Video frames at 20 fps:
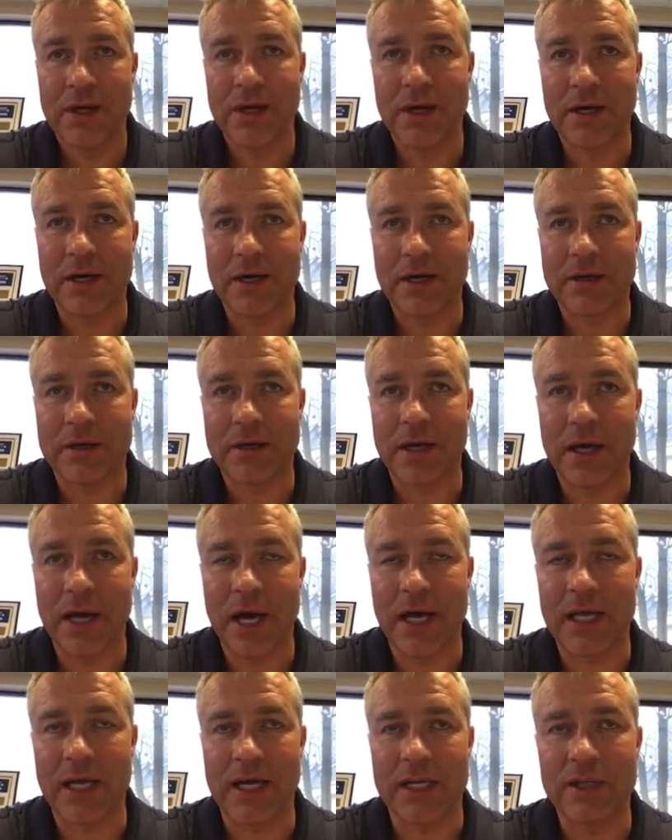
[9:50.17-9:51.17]

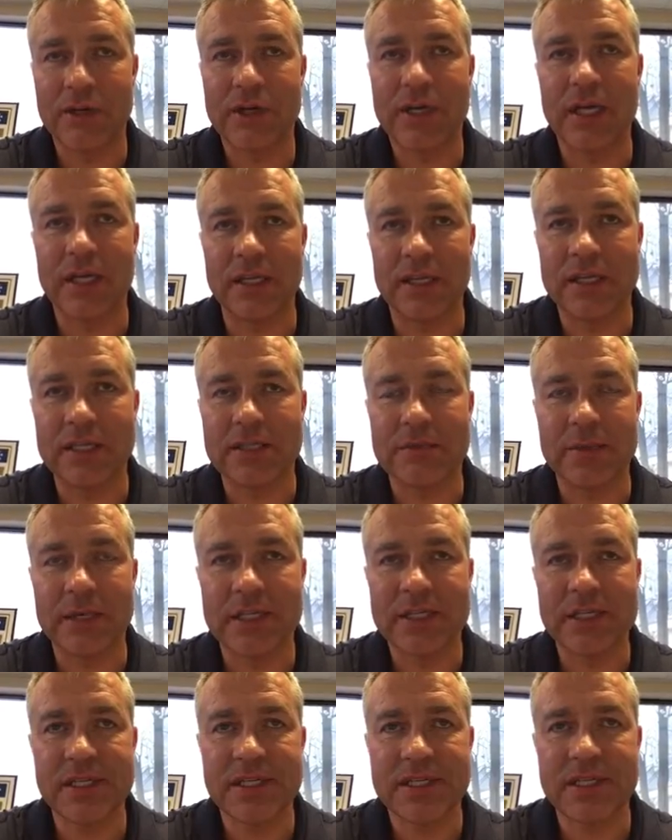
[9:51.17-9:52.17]
I look at Lynn's
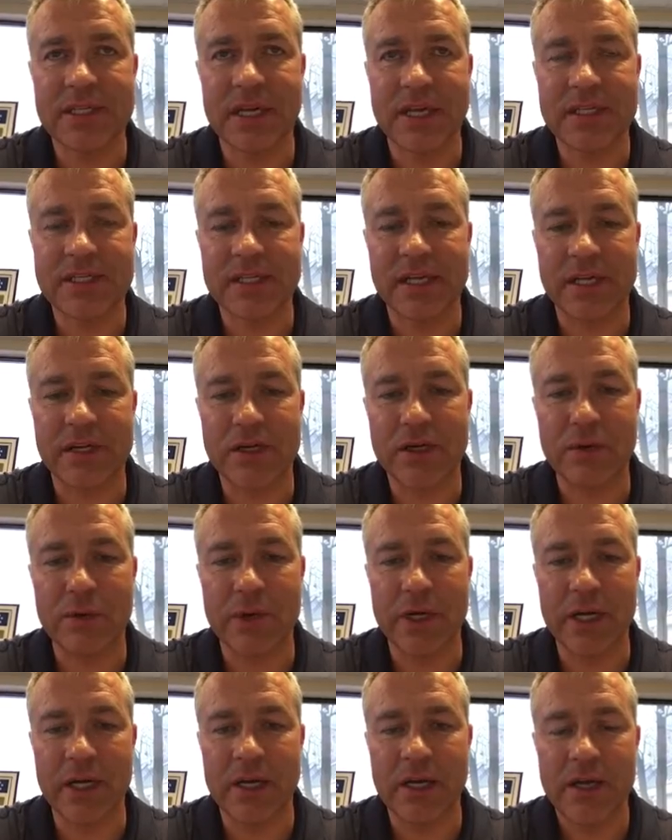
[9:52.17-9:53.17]
business and I said, you know
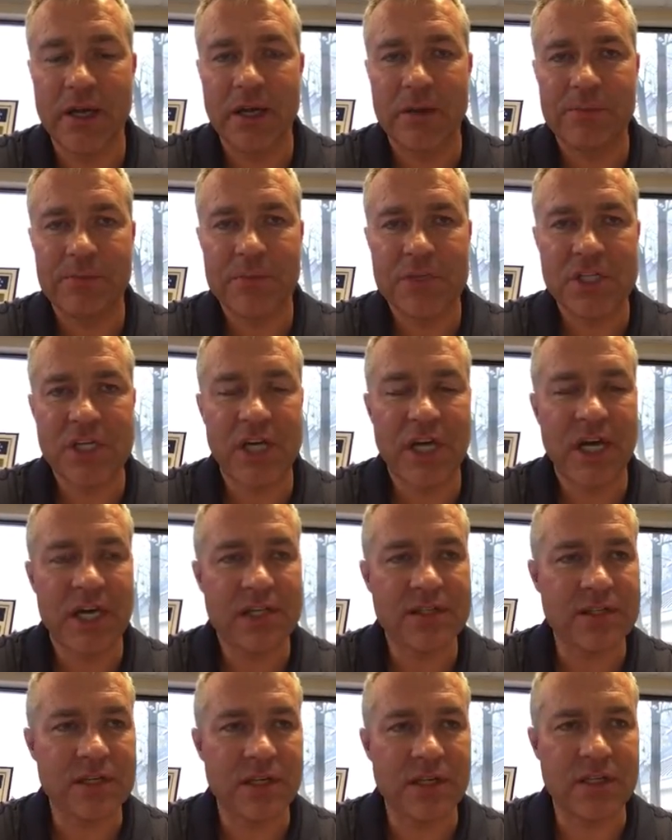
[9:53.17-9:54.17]
what? She
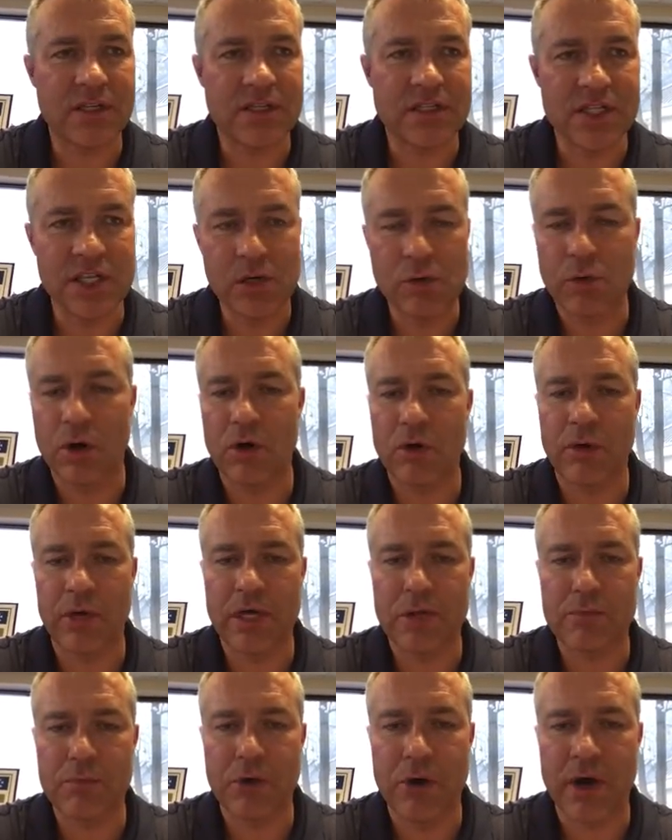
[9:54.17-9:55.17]
has zero
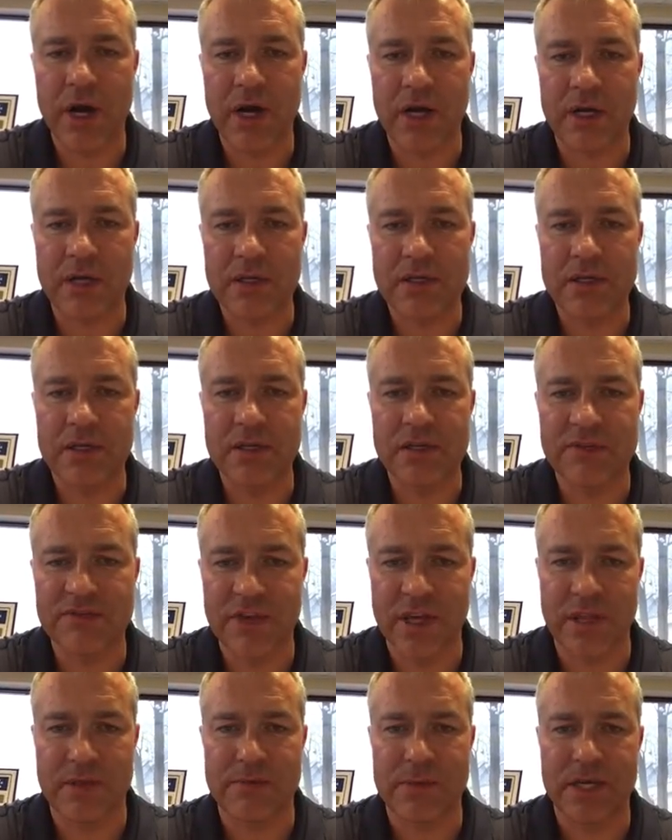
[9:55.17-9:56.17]
in product
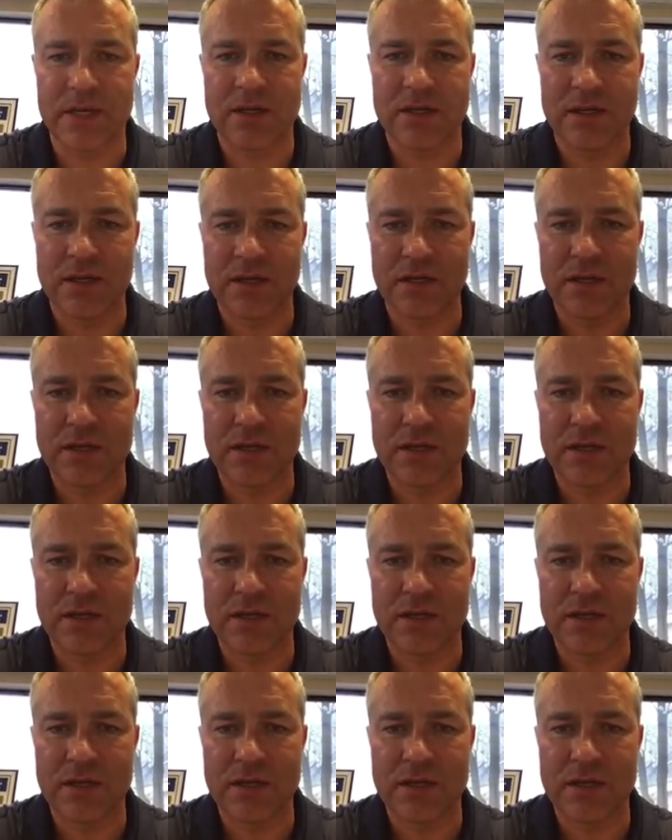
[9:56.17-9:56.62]
development.